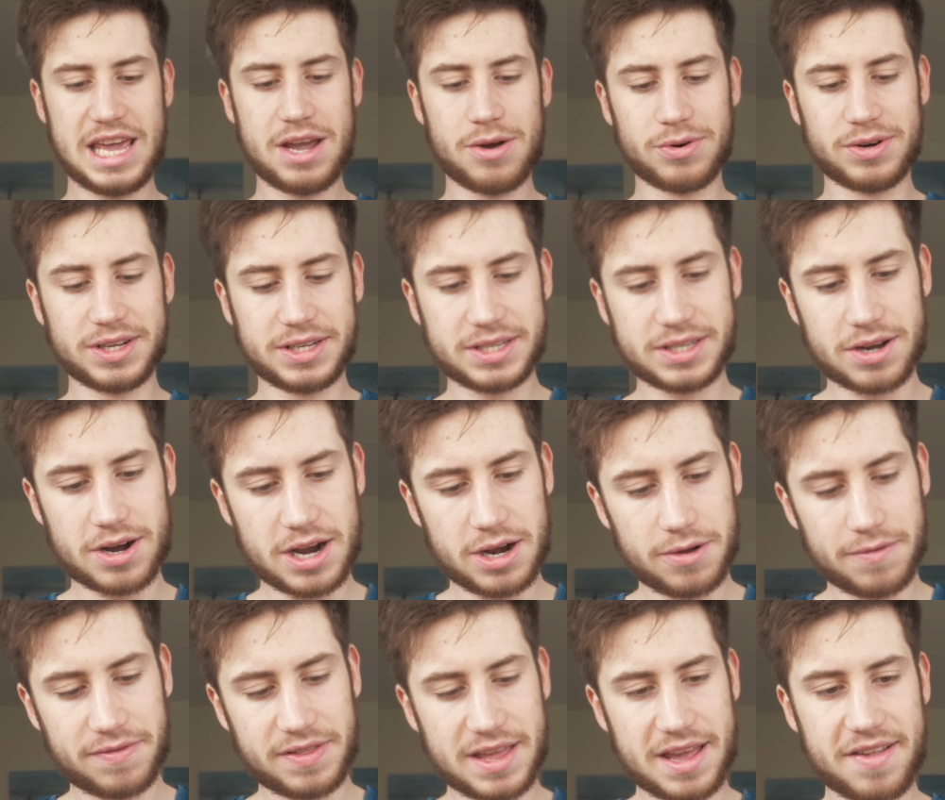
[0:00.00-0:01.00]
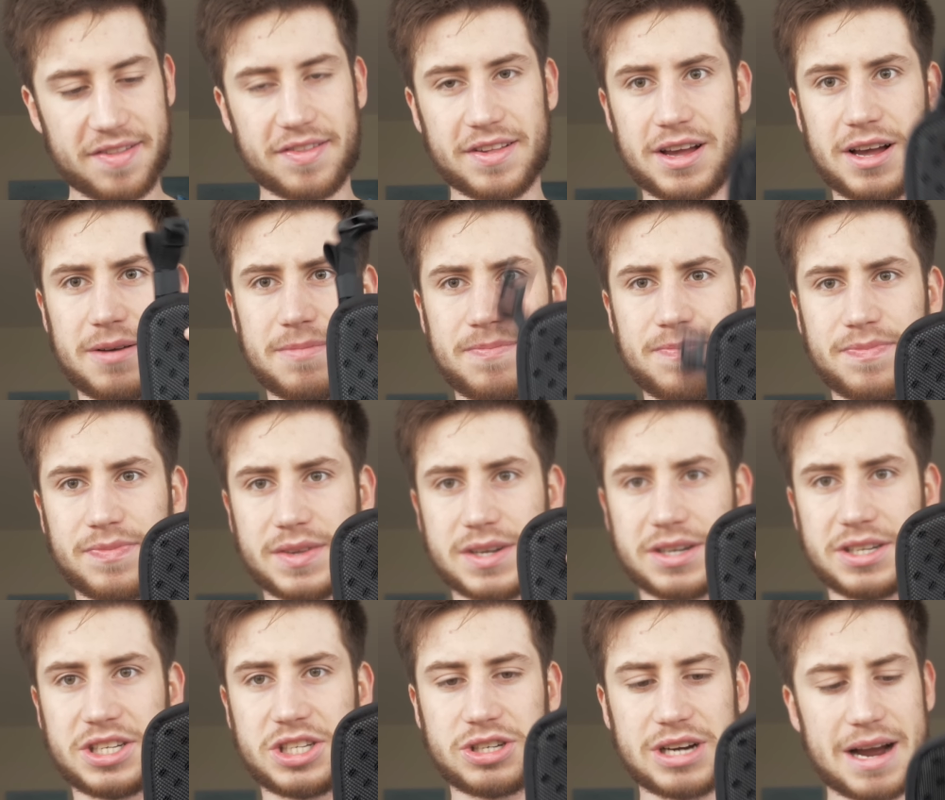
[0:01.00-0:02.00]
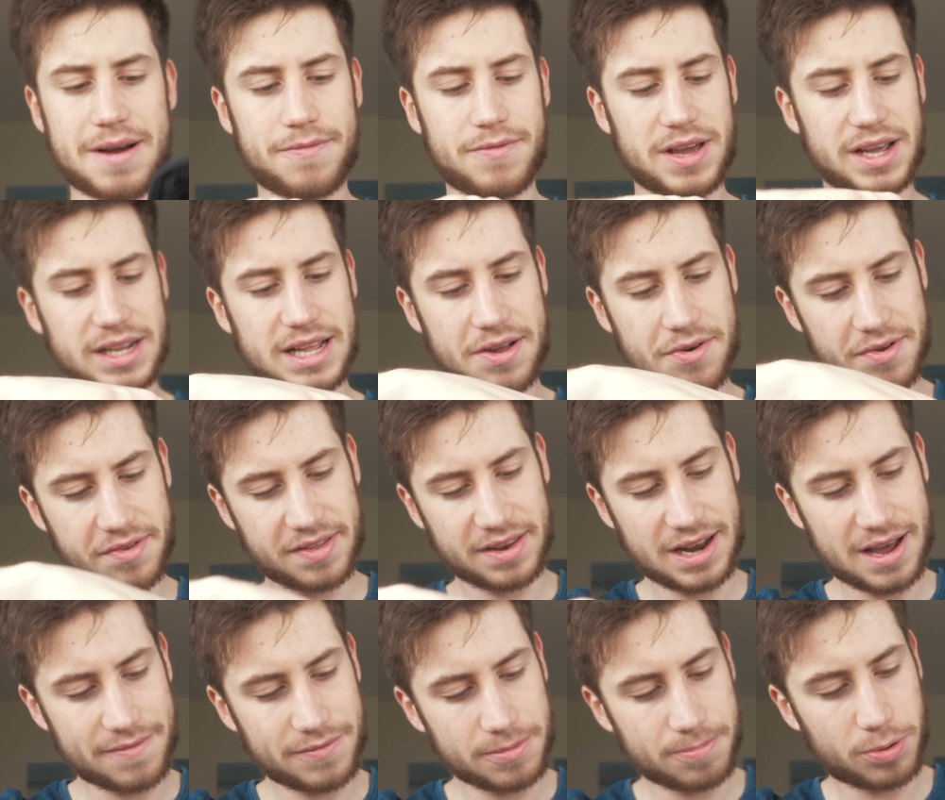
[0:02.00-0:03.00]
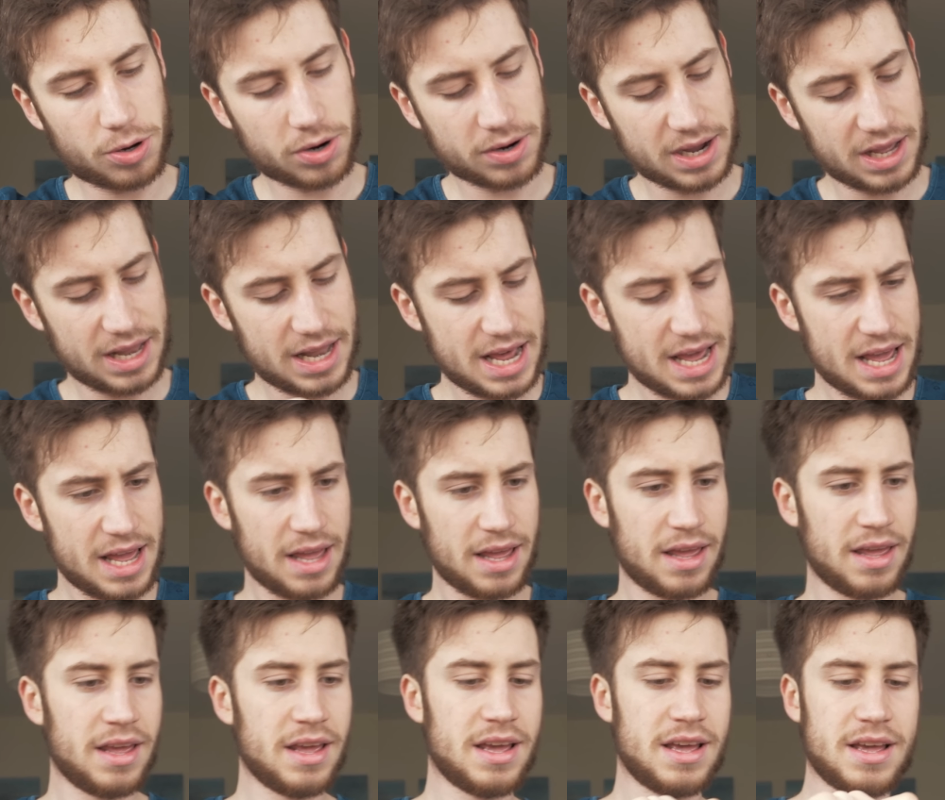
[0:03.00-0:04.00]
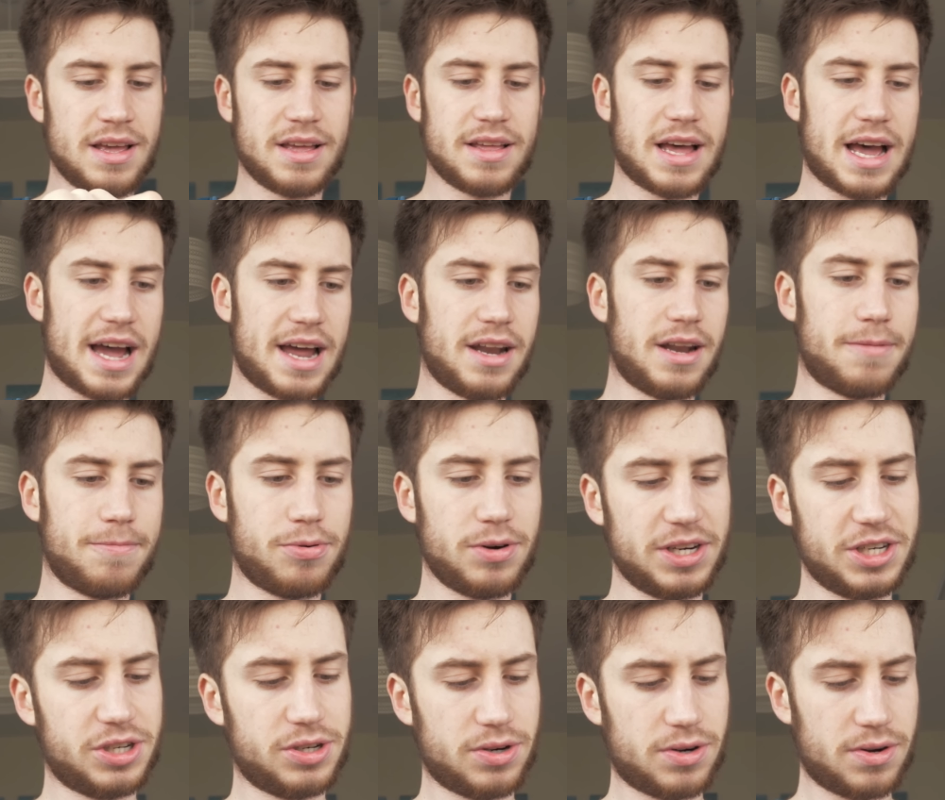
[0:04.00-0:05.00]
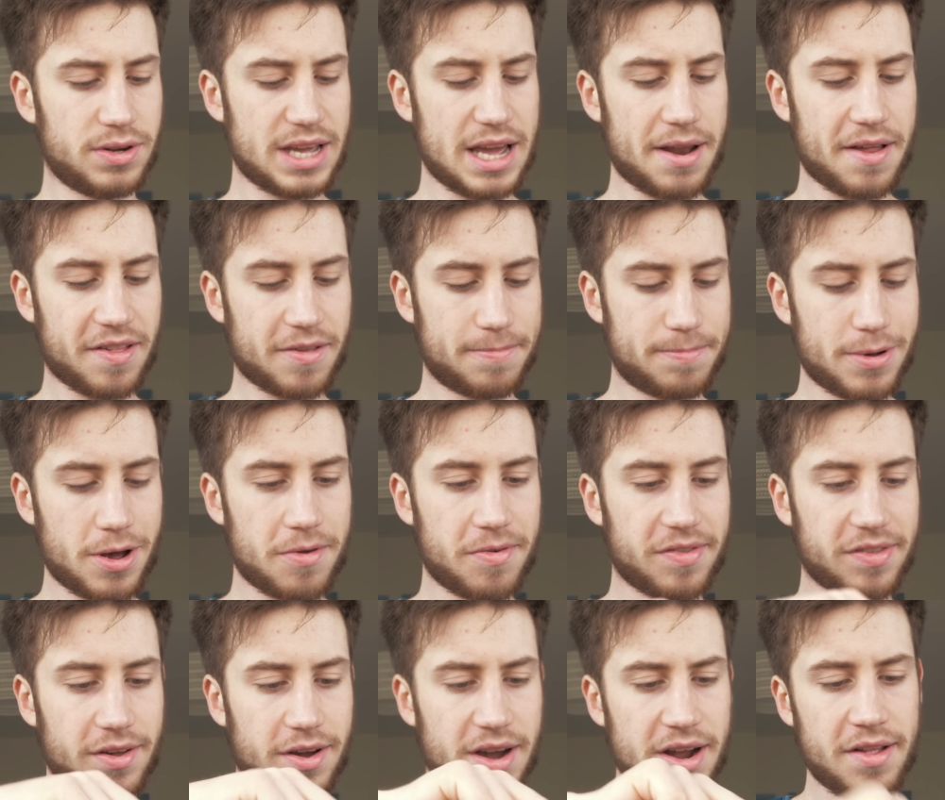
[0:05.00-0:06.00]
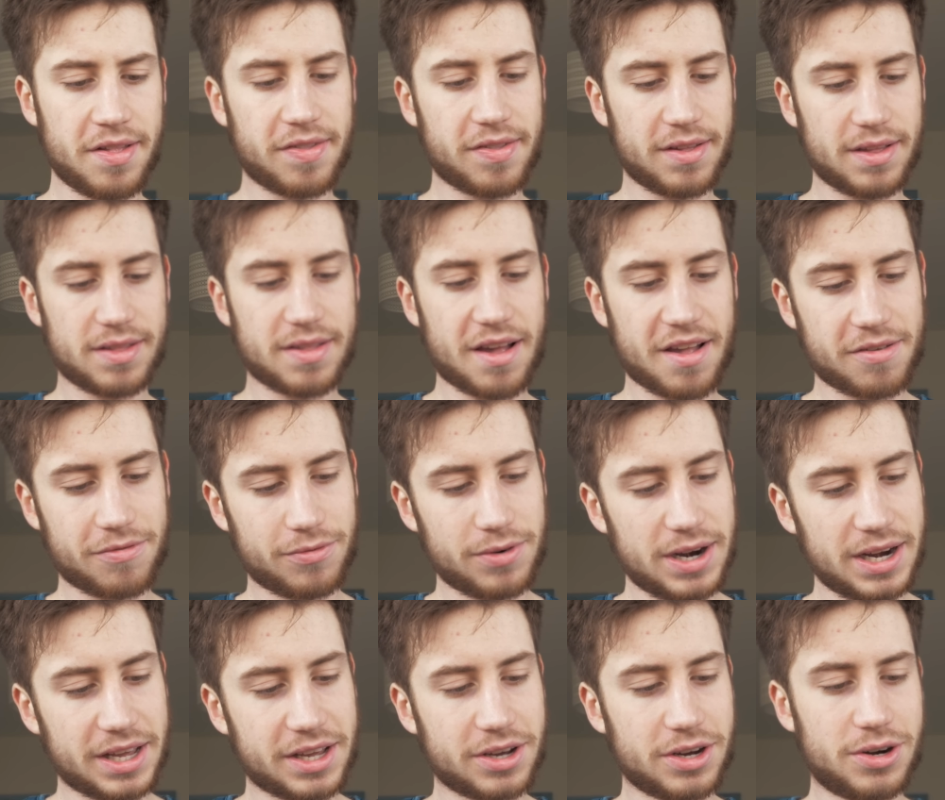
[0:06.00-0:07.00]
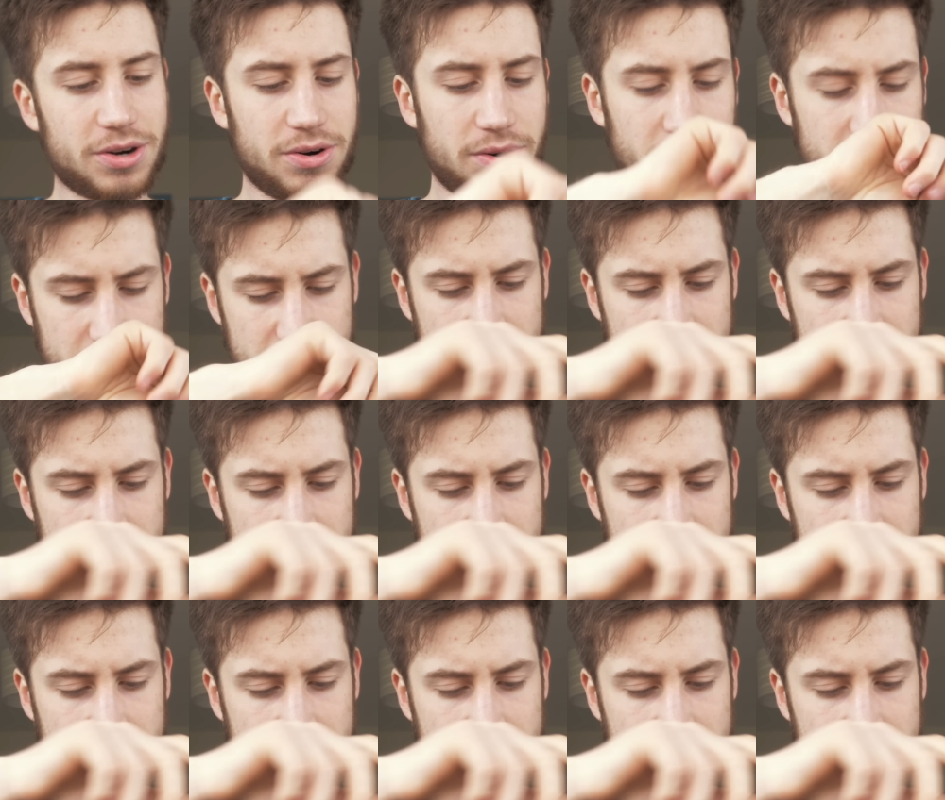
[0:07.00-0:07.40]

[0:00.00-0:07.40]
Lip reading: Here on the side of this kind of strap thing, there is another pocket there. And I'm pretty sure, yeah, that's on both sides. So that's really cool.